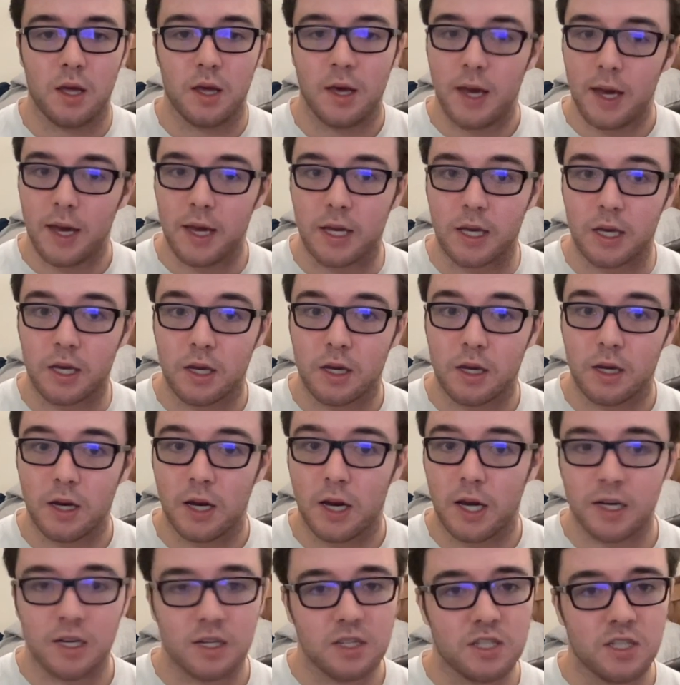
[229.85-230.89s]
hey,
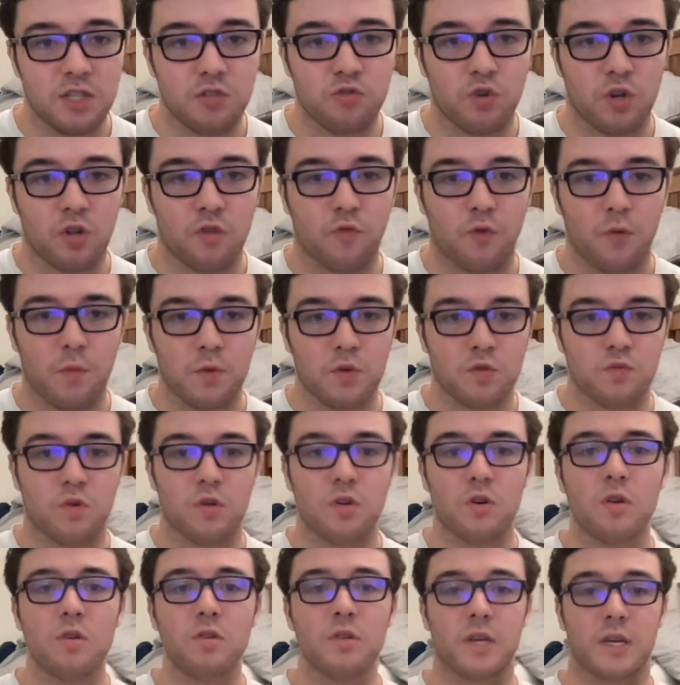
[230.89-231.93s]
I could see Transformers 1
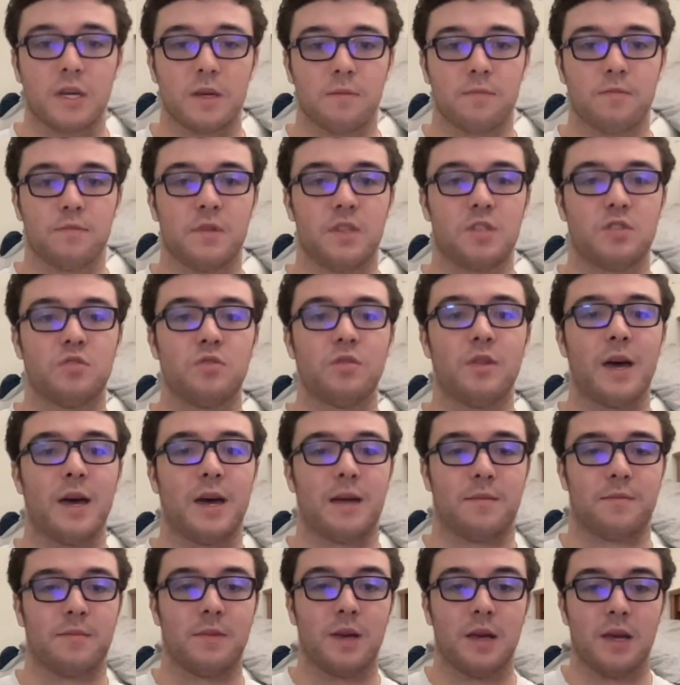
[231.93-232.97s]
early. Let's do
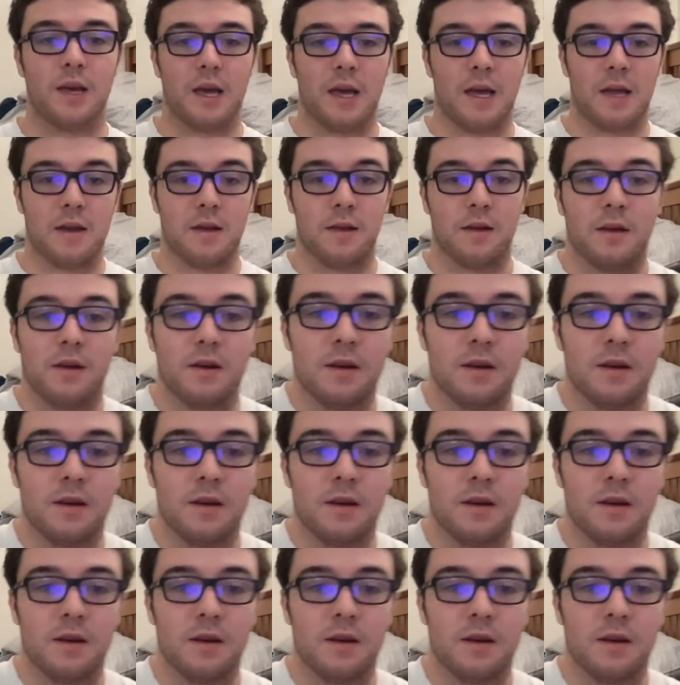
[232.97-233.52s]
that. And